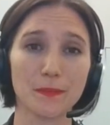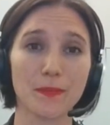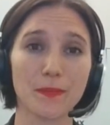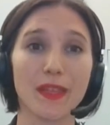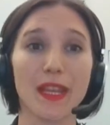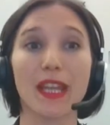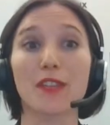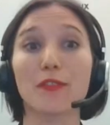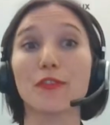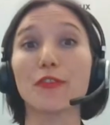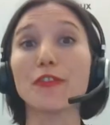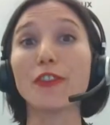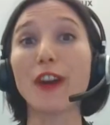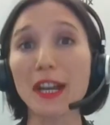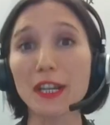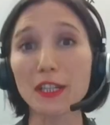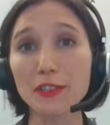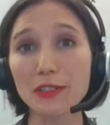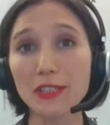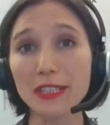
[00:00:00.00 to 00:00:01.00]
And
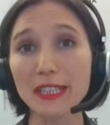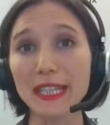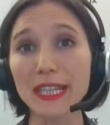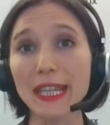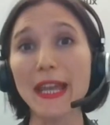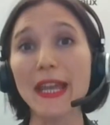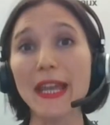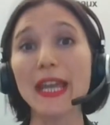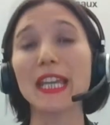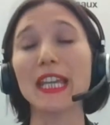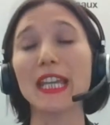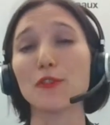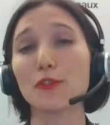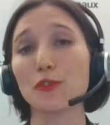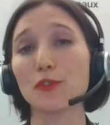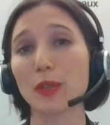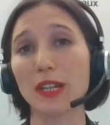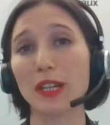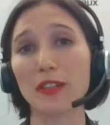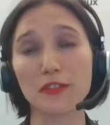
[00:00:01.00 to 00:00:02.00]
finally, if
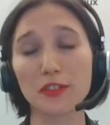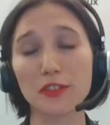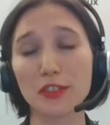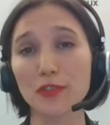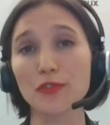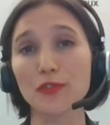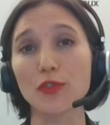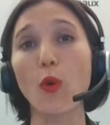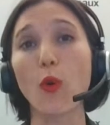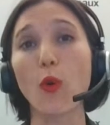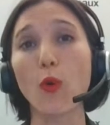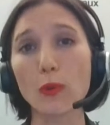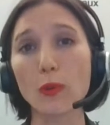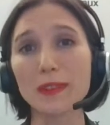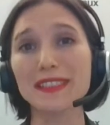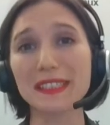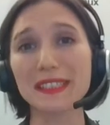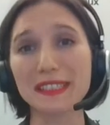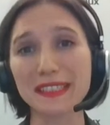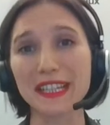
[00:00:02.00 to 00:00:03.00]
you have done all
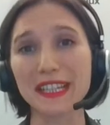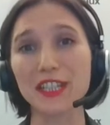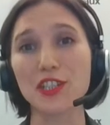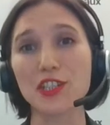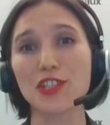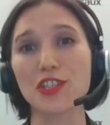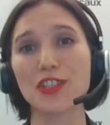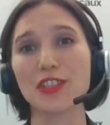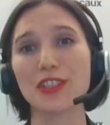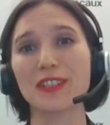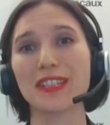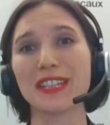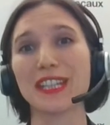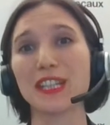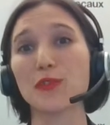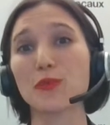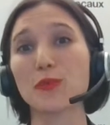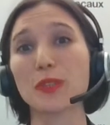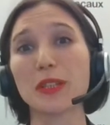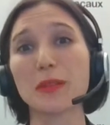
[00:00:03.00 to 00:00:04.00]
this action,
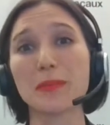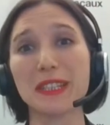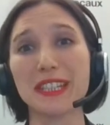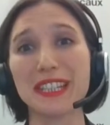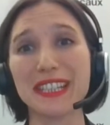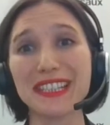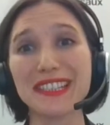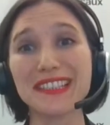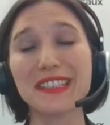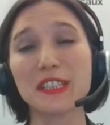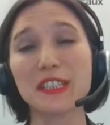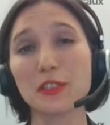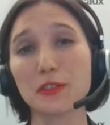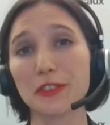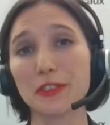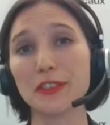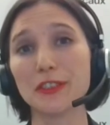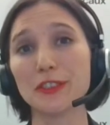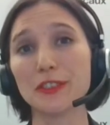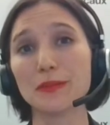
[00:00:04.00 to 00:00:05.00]
it will be
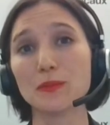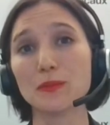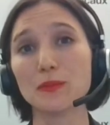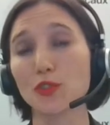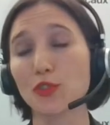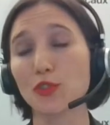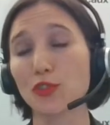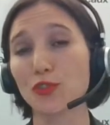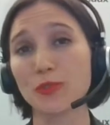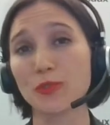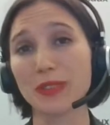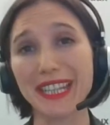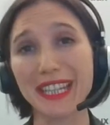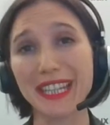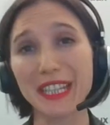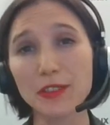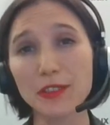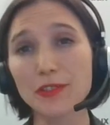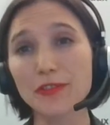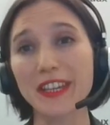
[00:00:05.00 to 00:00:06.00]
easier to
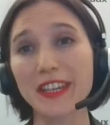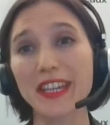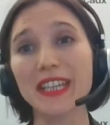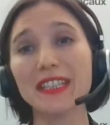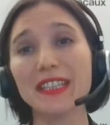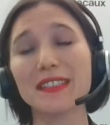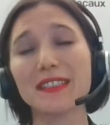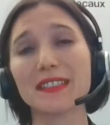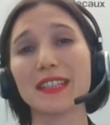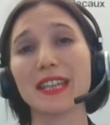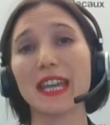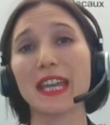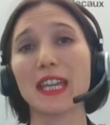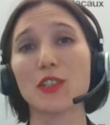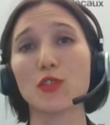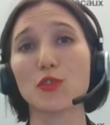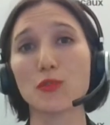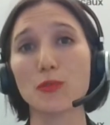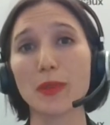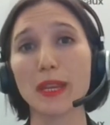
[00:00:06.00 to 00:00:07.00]
innovate and
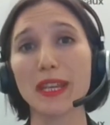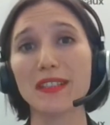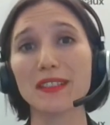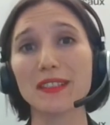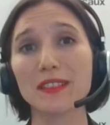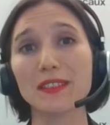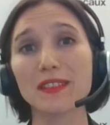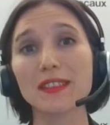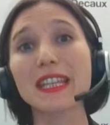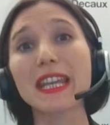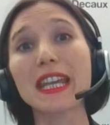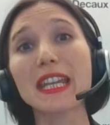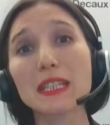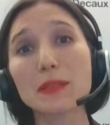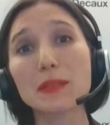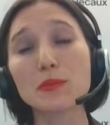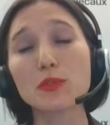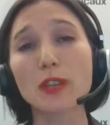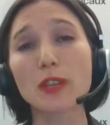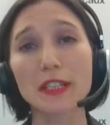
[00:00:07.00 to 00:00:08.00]
create
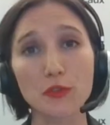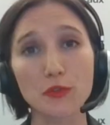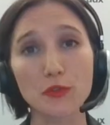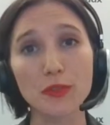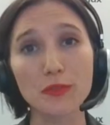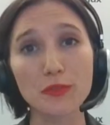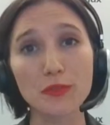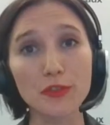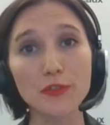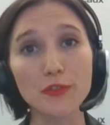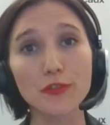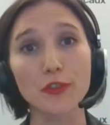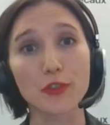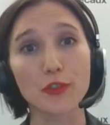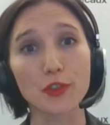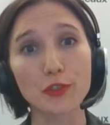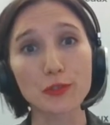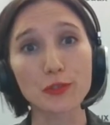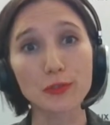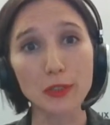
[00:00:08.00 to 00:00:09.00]
sustainable attributes for
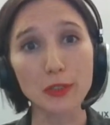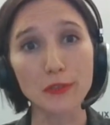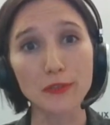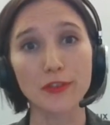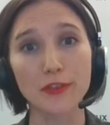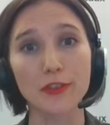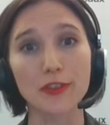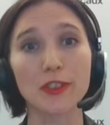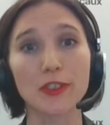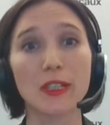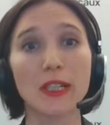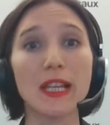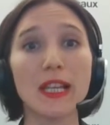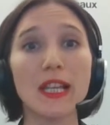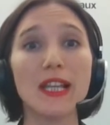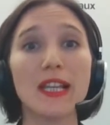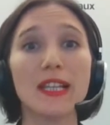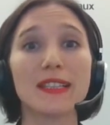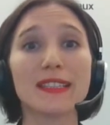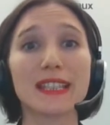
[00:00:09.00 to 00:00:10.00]
your offer
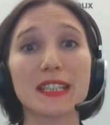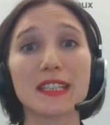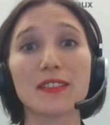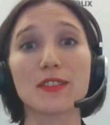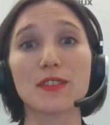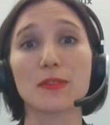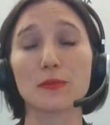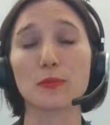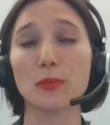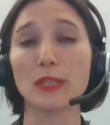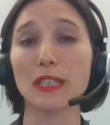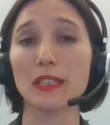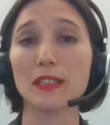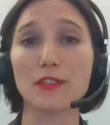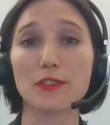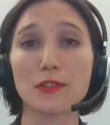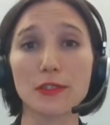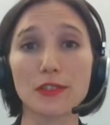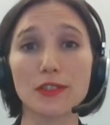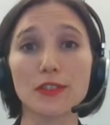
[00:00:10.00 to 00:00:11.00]
that will
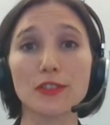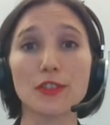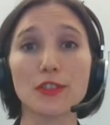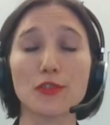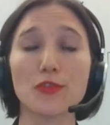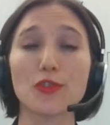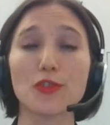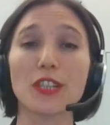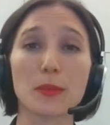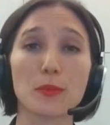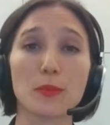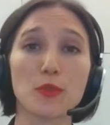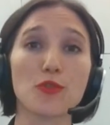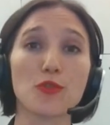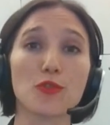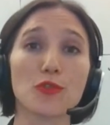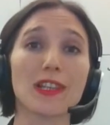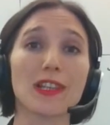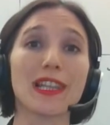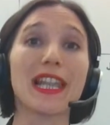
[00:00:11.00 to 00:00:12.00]
turn to
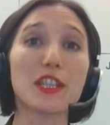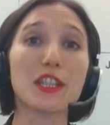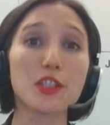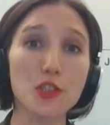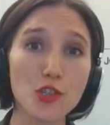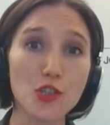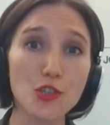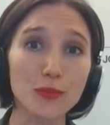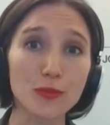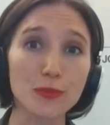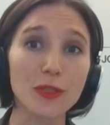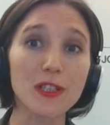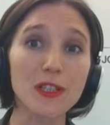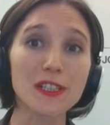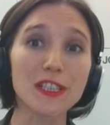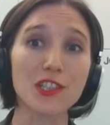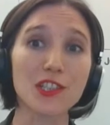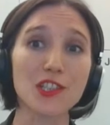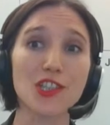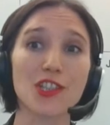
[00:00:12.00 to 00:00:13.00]
capture larger
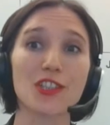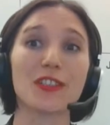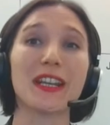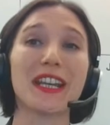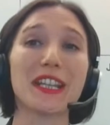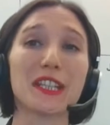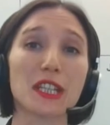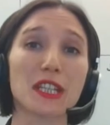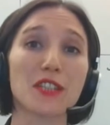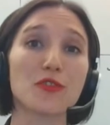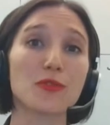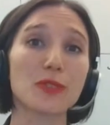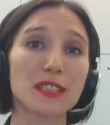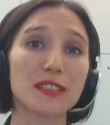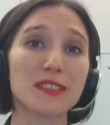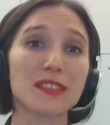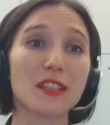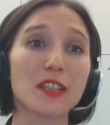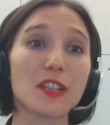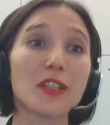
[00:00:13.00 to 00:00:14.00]
market share and
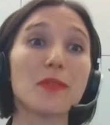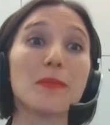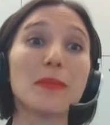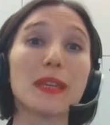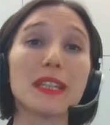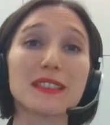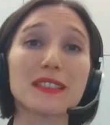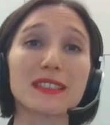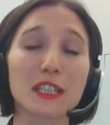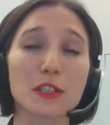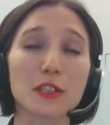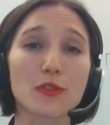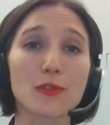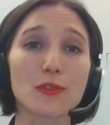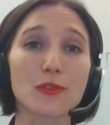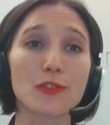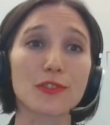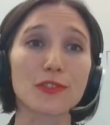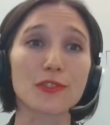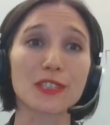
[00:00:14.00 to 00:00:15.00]
address unmet
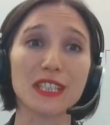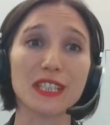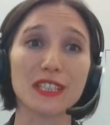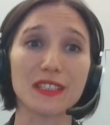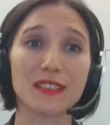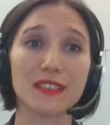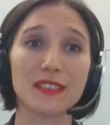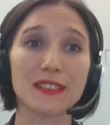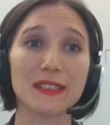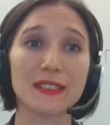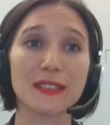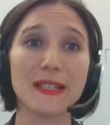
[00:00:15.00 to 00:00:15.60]
stakeholder needs.